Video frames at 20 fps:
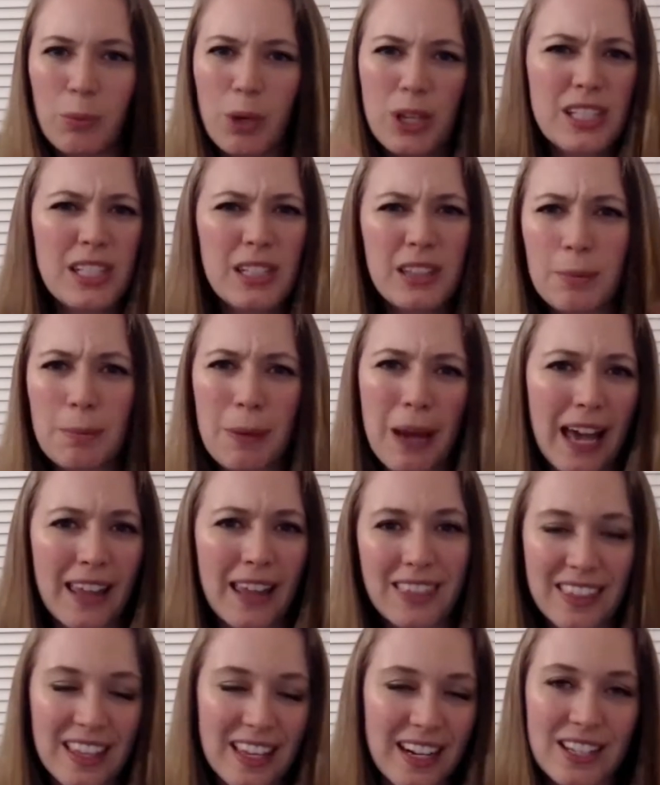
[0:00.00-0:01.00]
the path
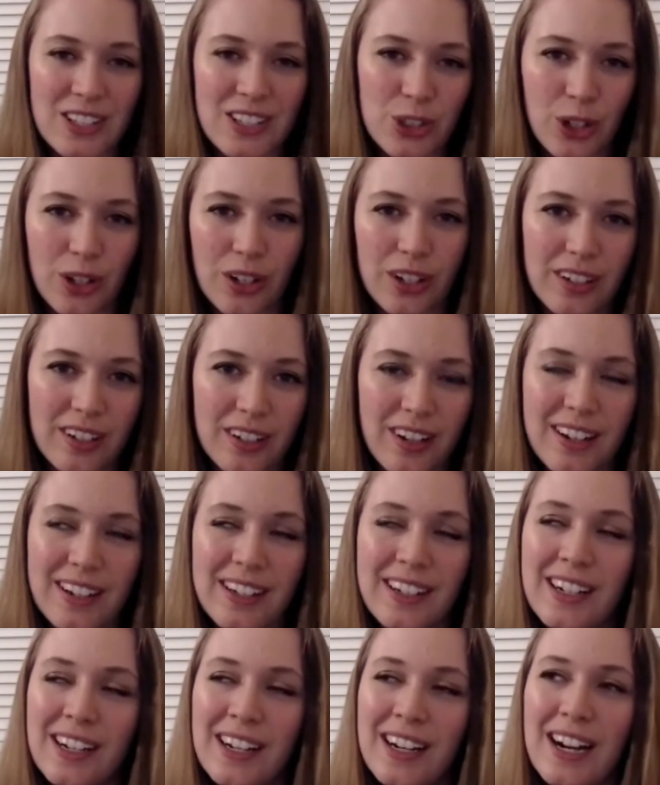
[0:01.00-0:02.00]
that I started on.
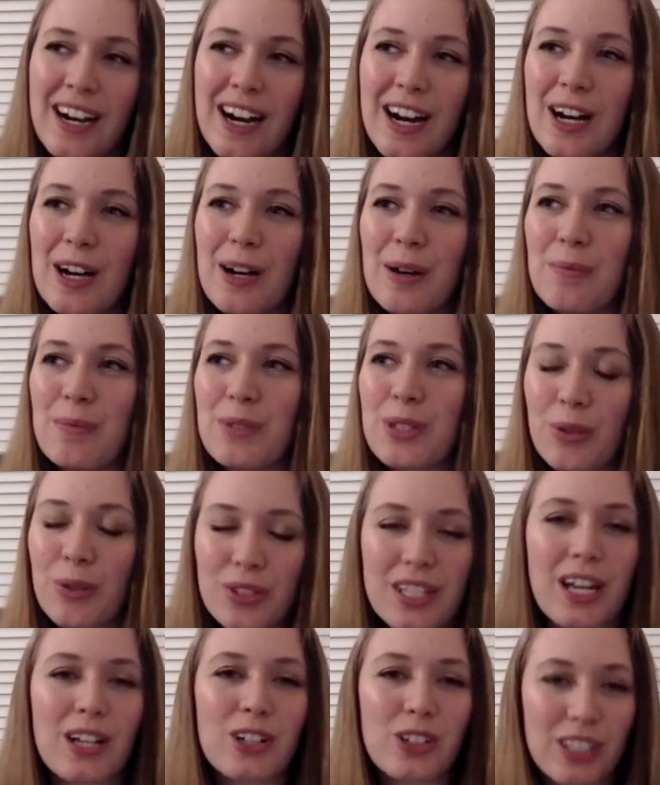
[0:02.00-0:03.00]
So it was
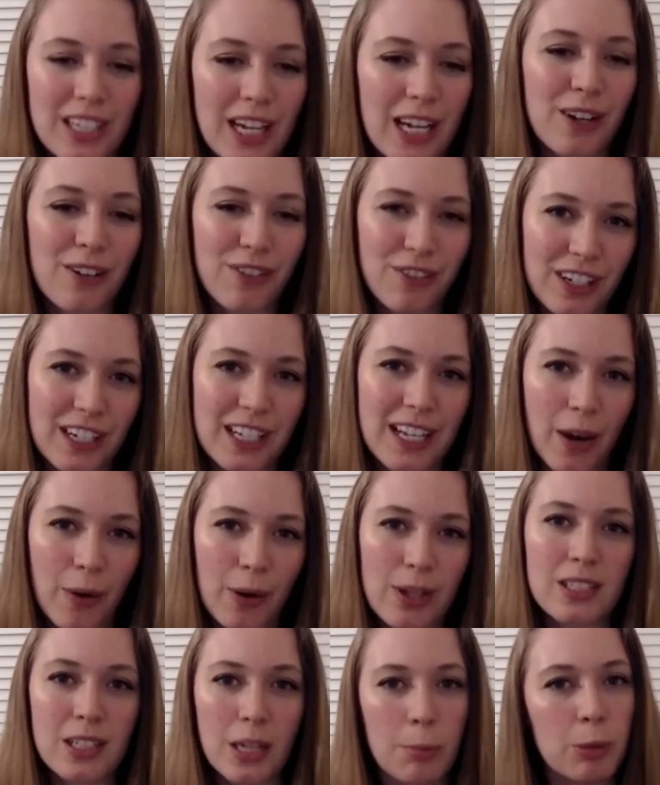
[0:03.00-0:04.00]
actually kind of funny how I
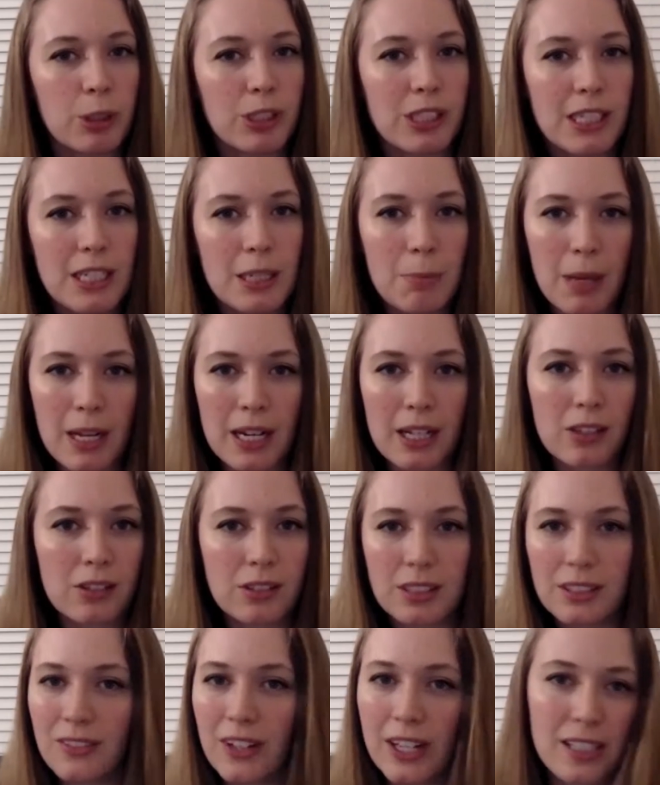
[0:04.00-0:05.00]
stumbled into medical
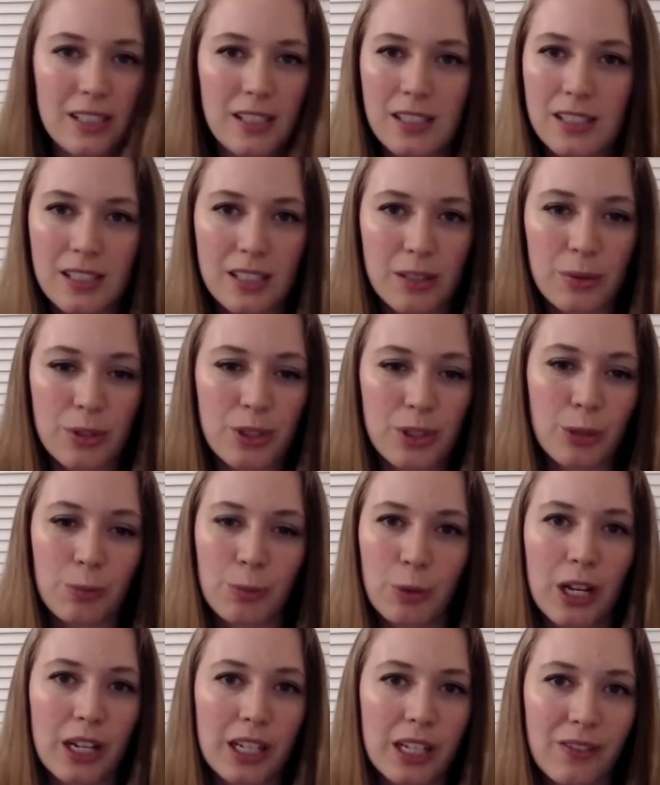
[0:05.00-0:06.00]
devices. It was
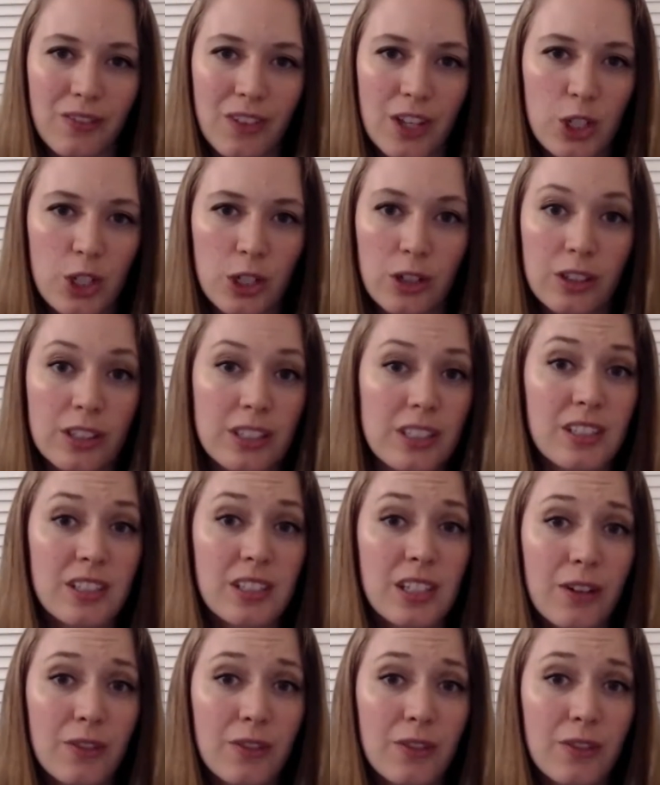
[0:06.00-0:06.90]
super unconventional and discovered